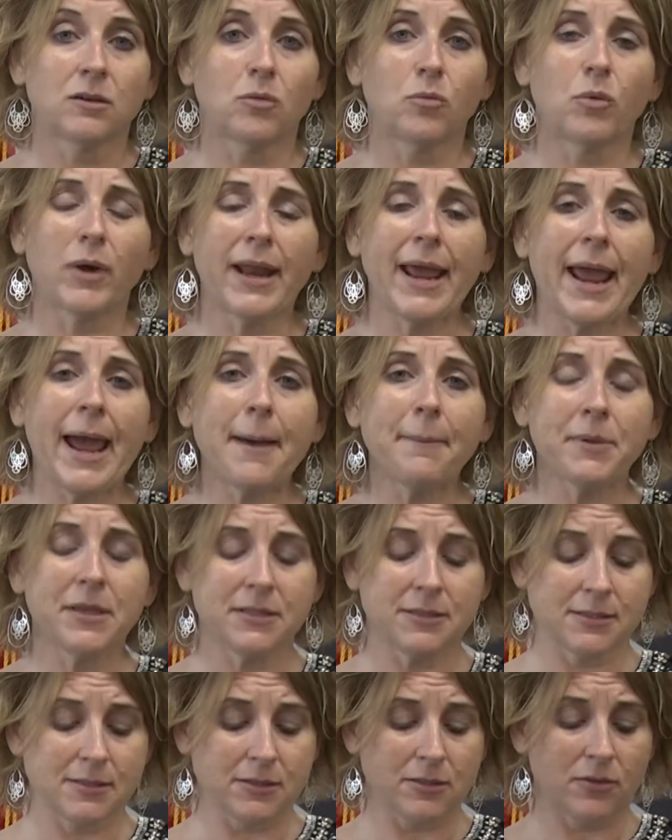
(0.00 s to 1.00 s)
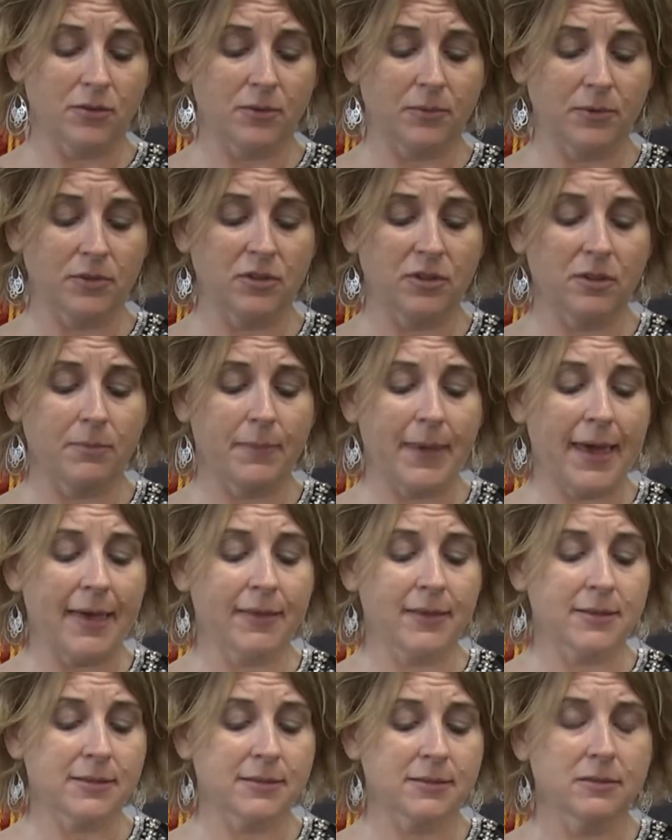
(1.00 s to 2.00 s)
what happens to the
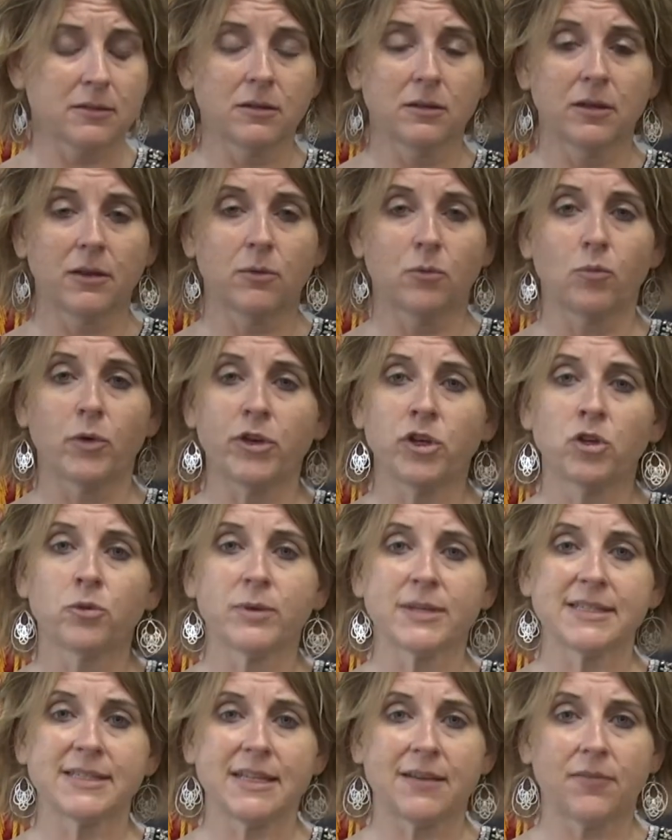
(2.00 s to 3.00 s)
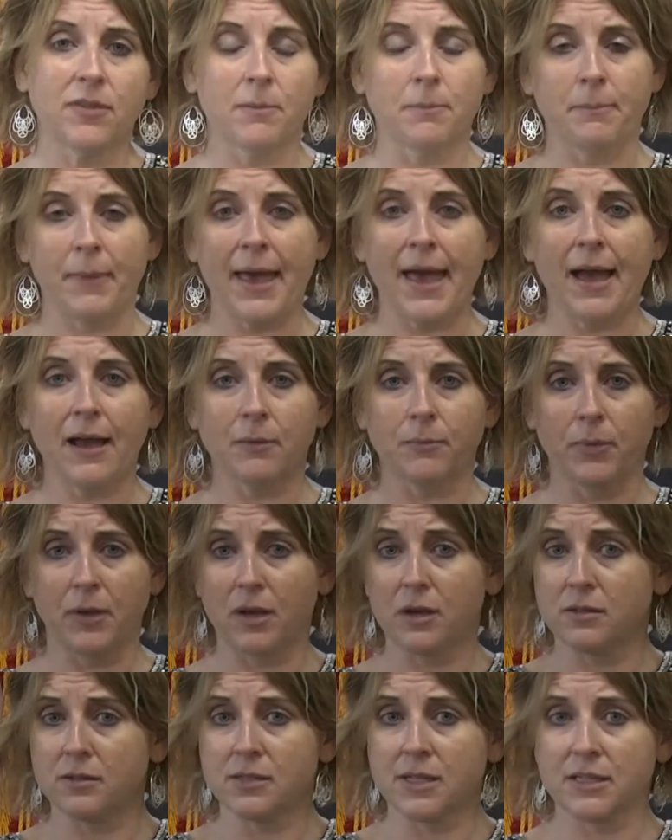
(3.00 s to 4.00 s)
ballots when you receive them back
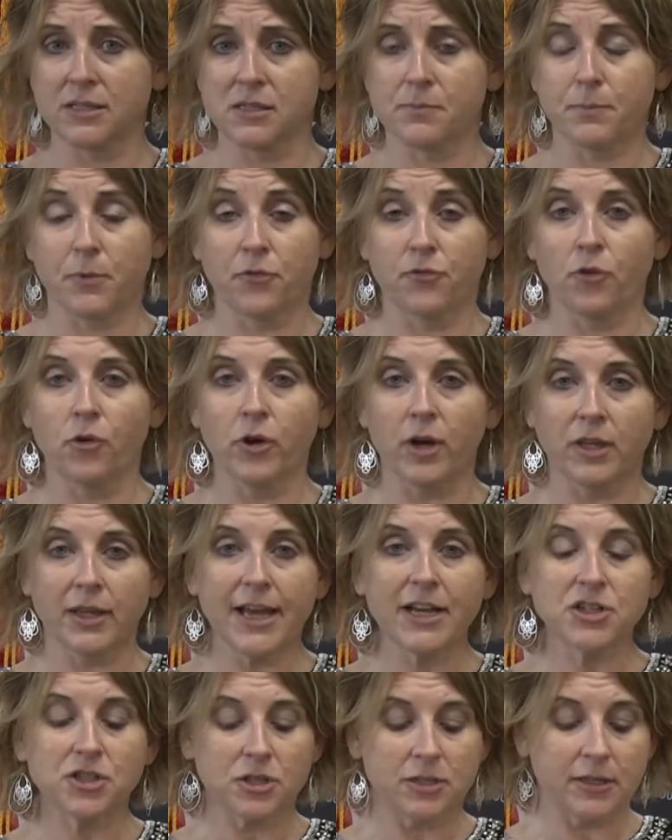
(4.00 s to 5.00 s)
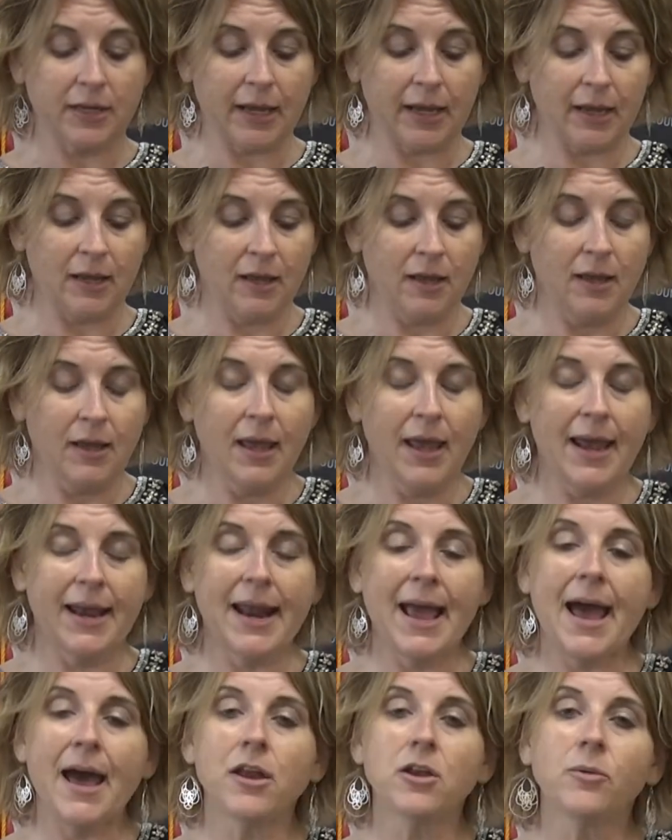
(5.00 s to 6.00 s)
because it's before election day? And
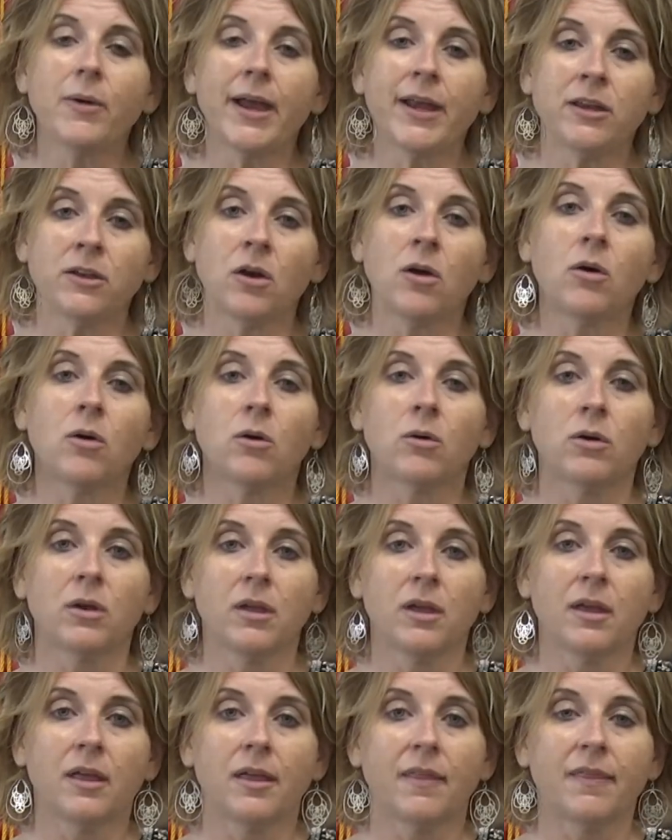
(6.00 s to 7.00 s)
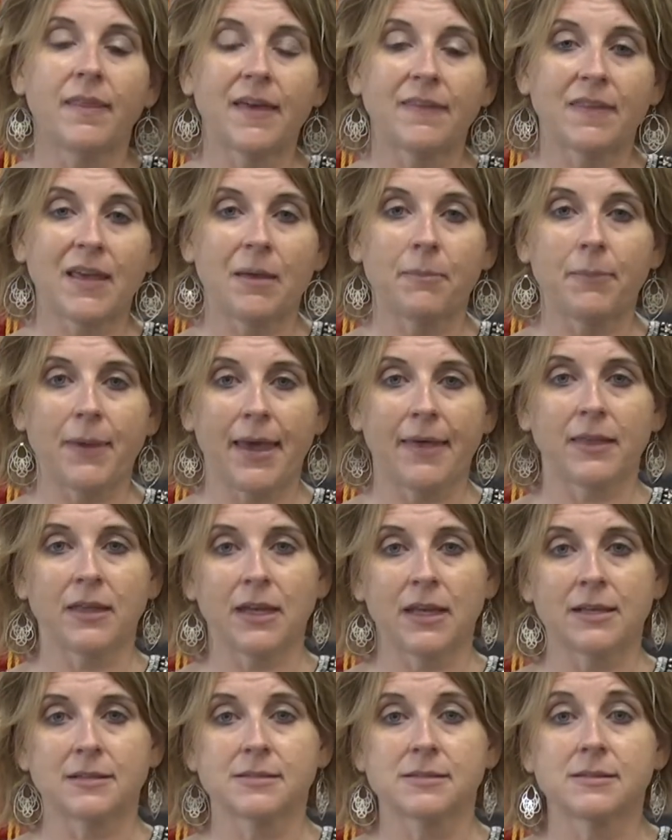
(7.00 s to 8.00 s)
how do I know that that
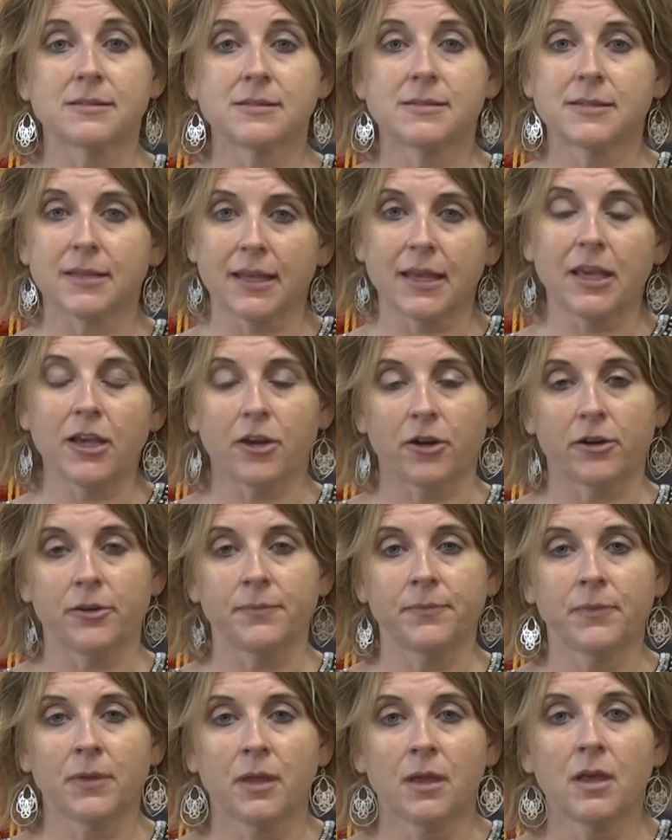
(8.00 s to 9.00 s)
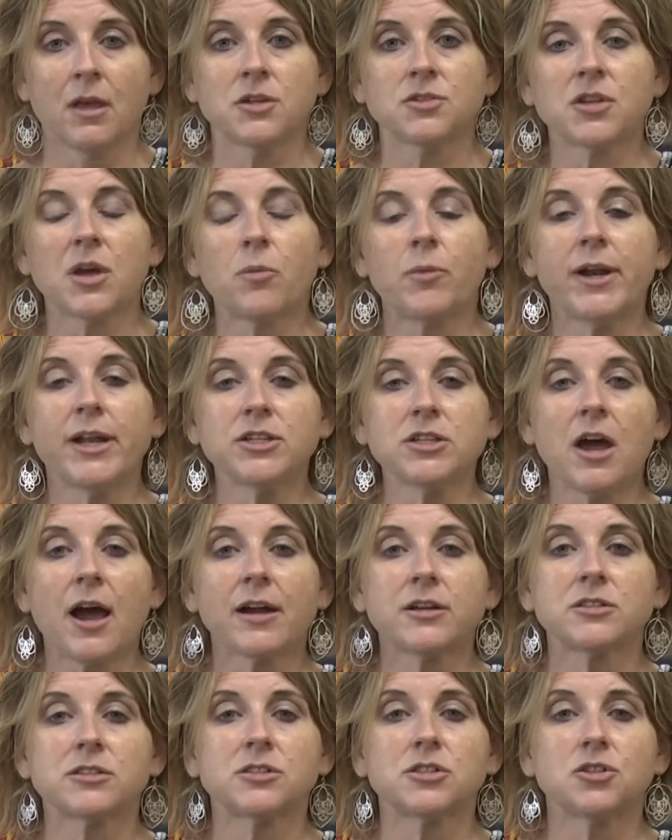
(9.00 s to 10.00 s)
ballot is secure? So I want to
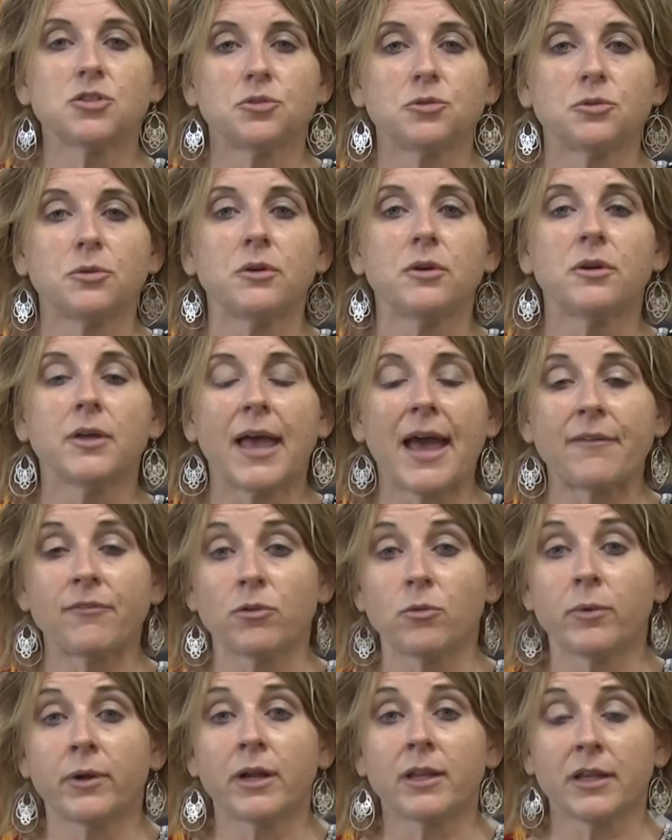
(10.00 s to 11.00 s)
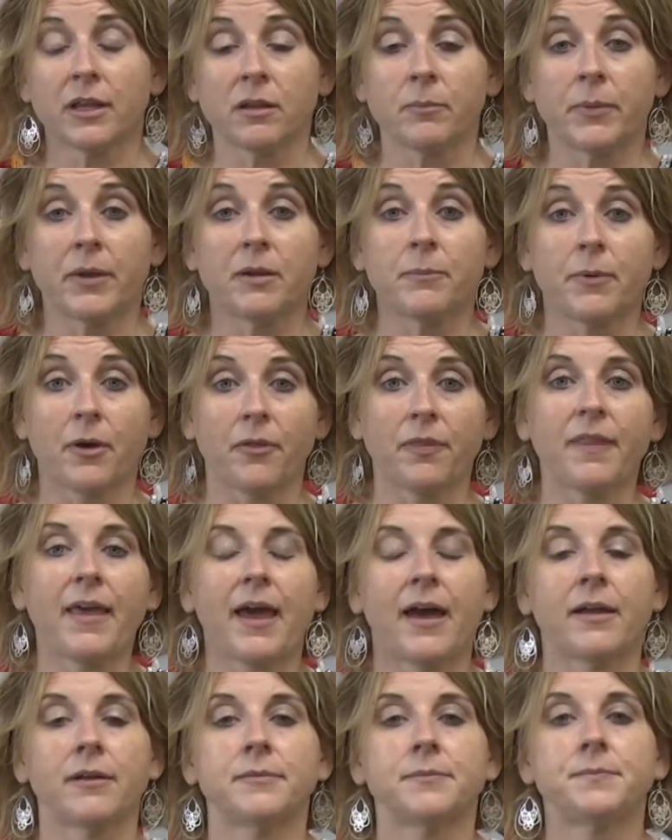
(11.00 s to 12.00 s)
talk to everyone a little bit about
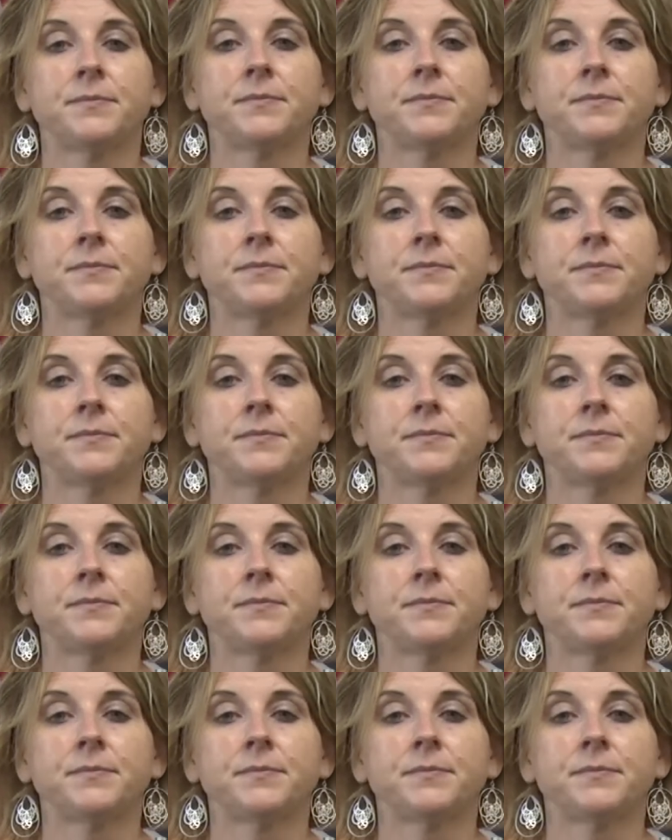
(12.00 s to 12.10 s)
that.